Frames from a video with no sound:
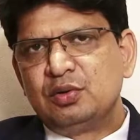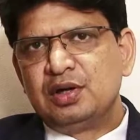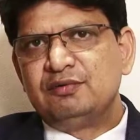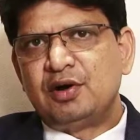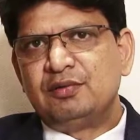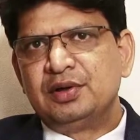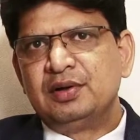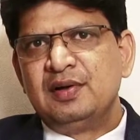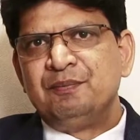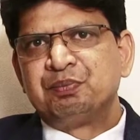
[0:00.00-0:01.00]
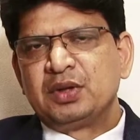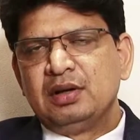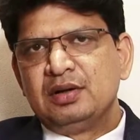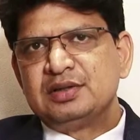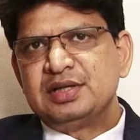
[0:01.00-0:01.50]
going forward.
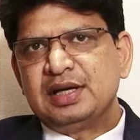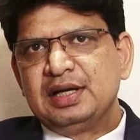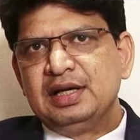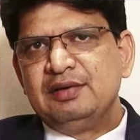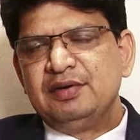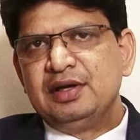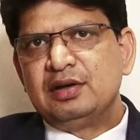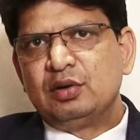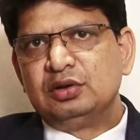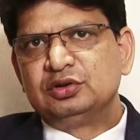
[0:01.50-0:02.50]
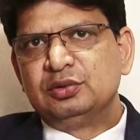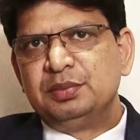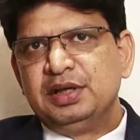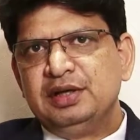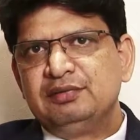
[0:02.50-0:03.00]
Secondly, we also
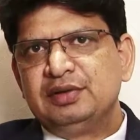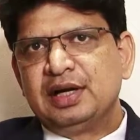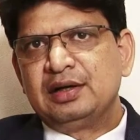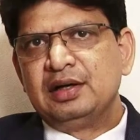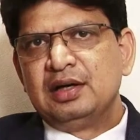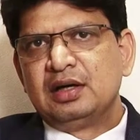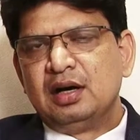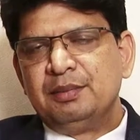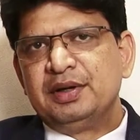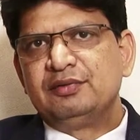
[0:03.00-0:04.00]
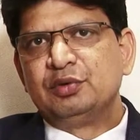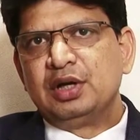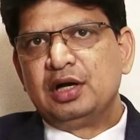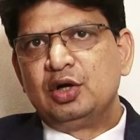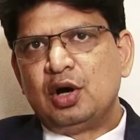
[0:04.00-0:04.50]
believe that government would
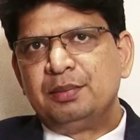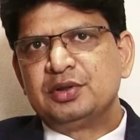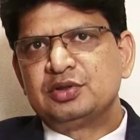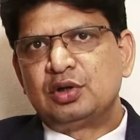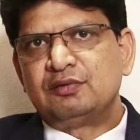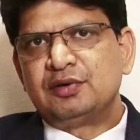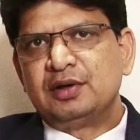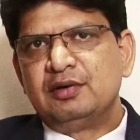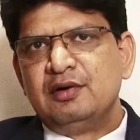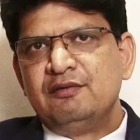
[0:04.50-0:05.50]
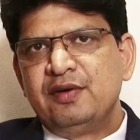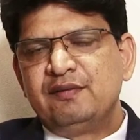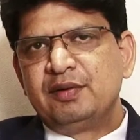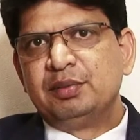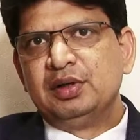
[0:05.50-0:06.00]
adopt a sort of a
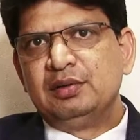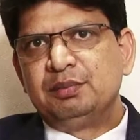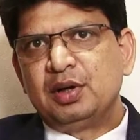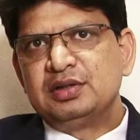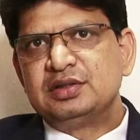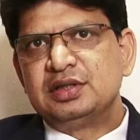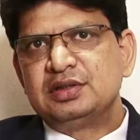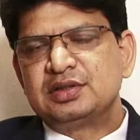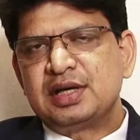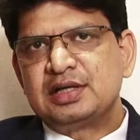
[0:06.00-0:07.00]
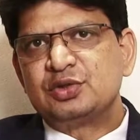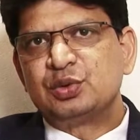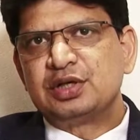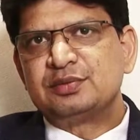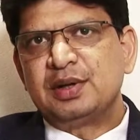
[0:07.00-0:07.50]
favorable policy stance
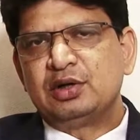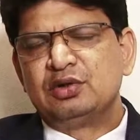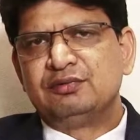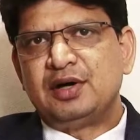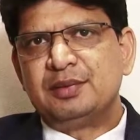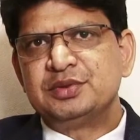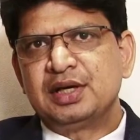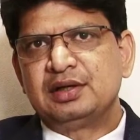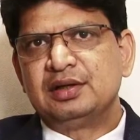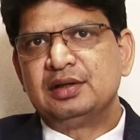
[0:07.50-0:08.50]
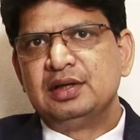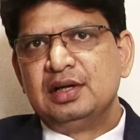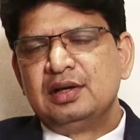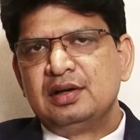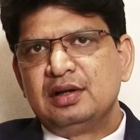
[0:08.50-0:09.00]
with respect to the farm sector,
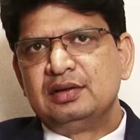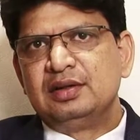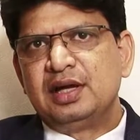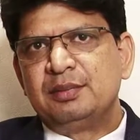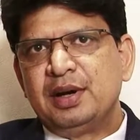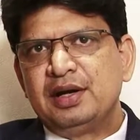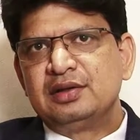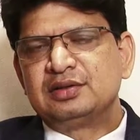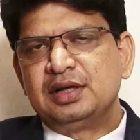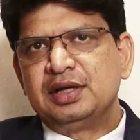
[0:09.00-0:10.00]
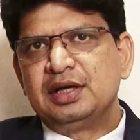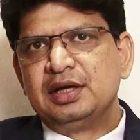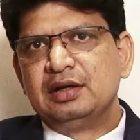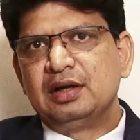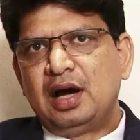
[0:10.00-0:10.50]
thereby resulting
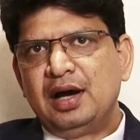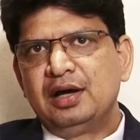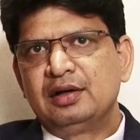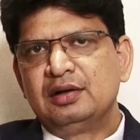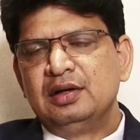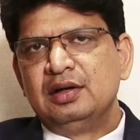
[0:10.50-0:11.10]
in higher